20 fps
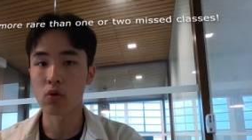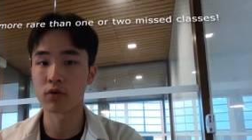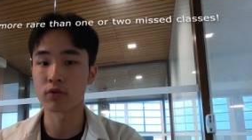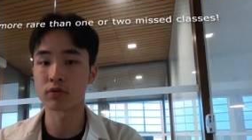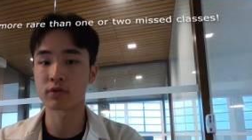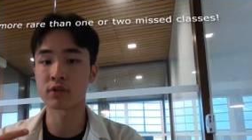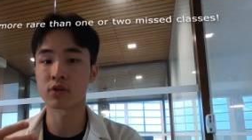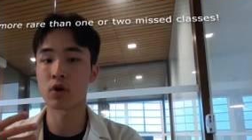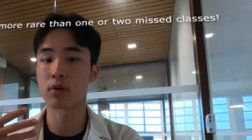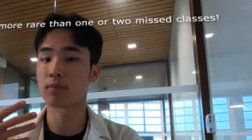
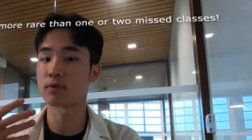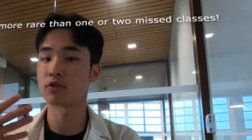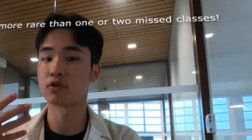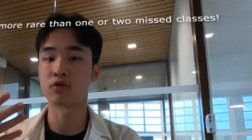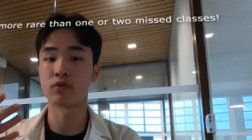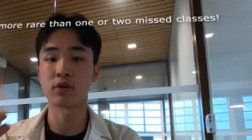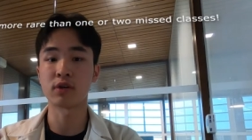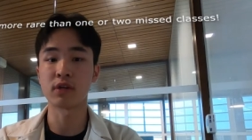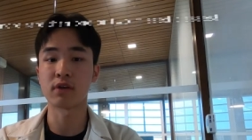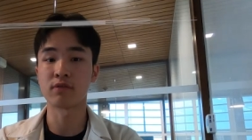or there's an
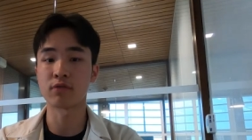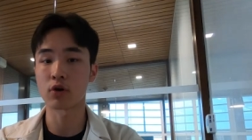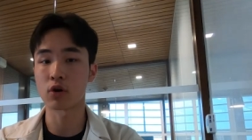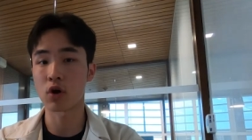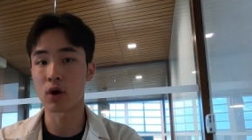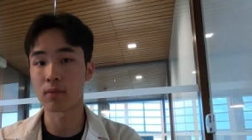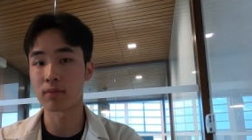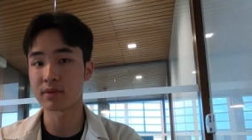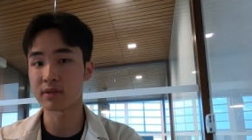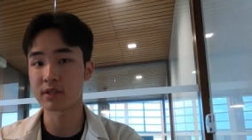opportunity
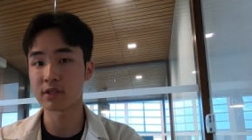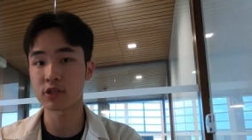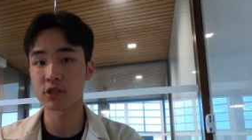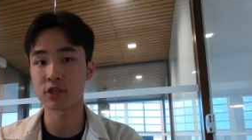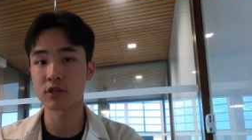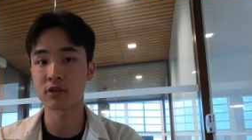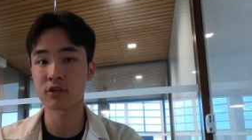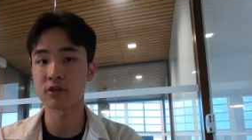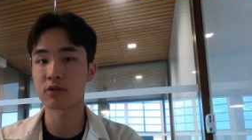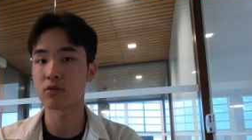for a
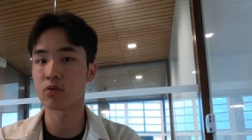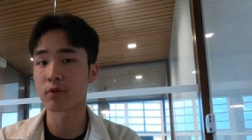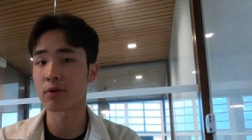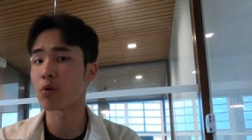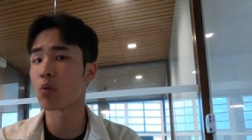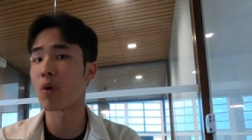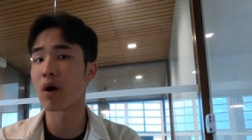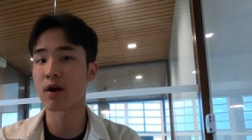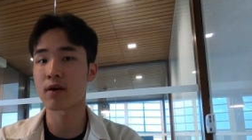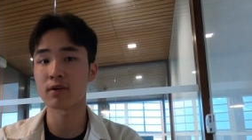competition that
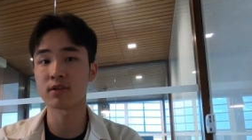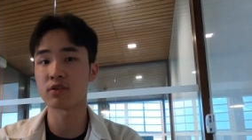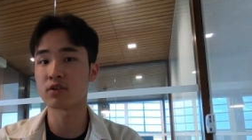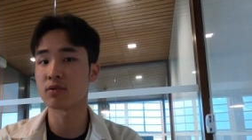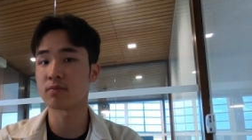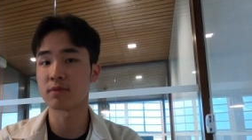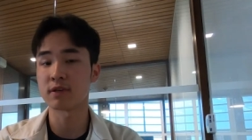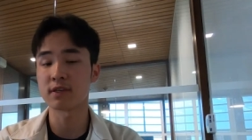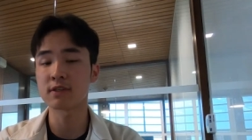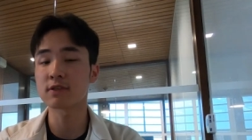
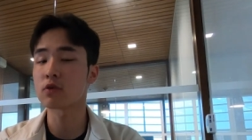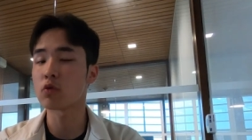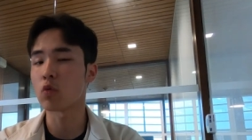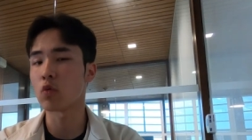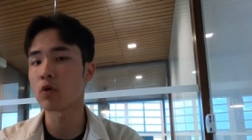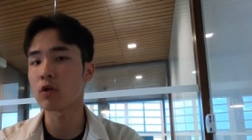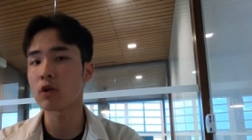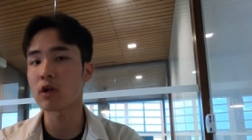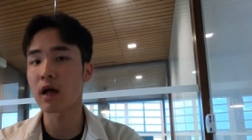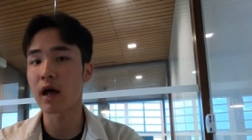requires you to miss
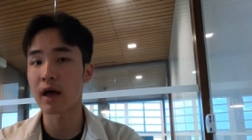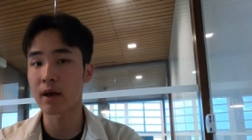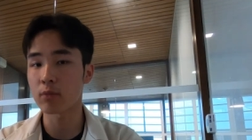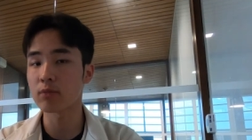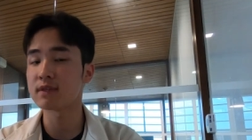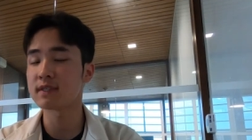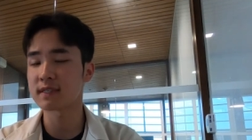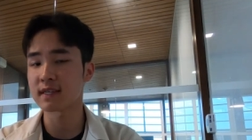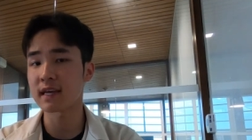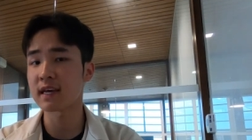school,
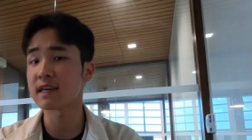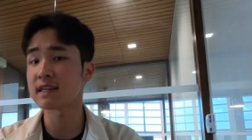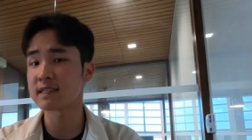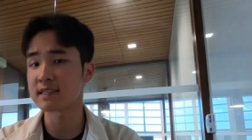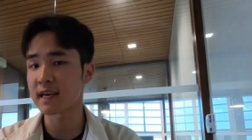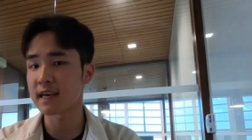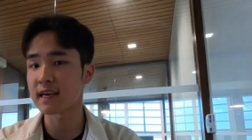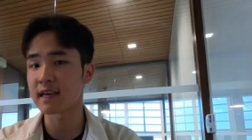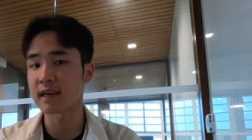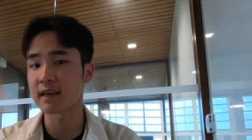I would say
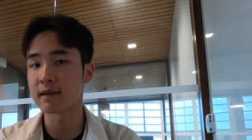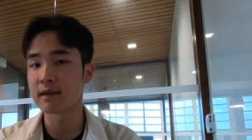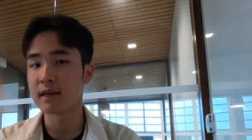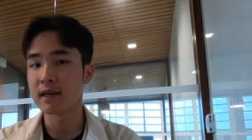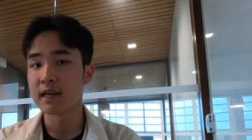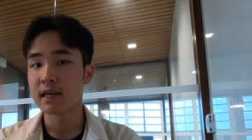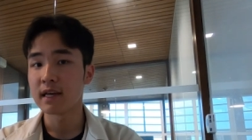take it.